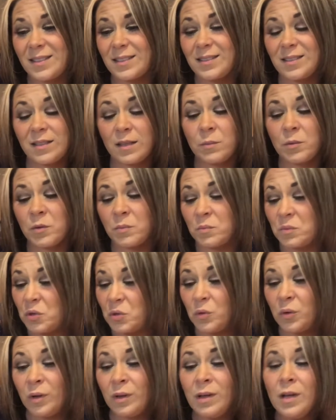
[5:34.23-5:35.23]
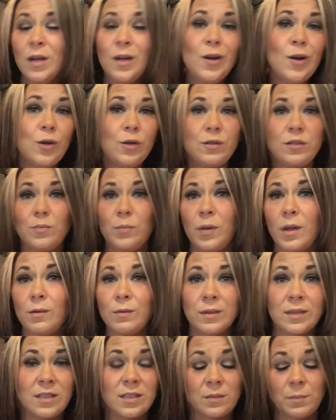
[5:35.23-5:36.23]
a stubborn mule who's
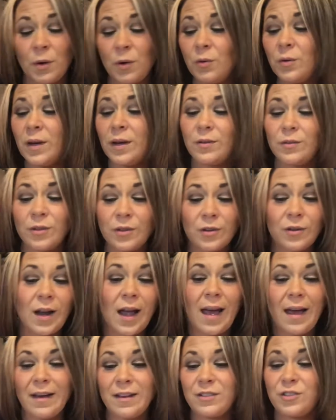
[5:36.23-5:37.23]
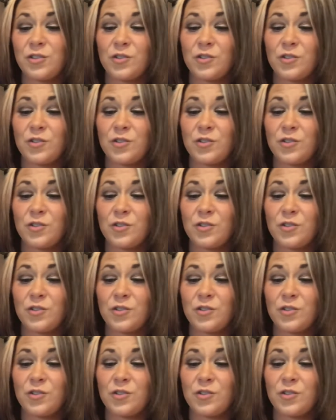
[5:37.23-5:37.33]
blowing smoke out their ass,